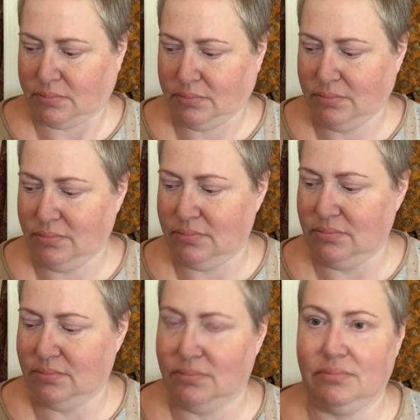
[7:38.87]

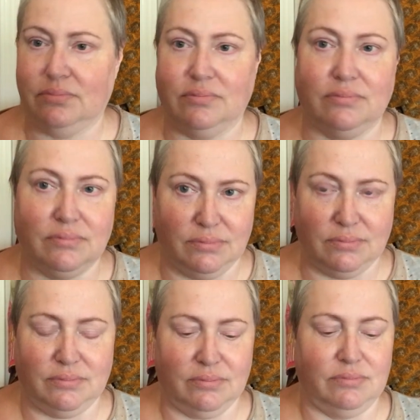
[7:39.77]

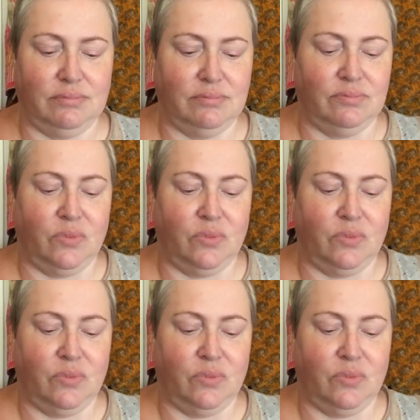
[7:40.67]
(silence)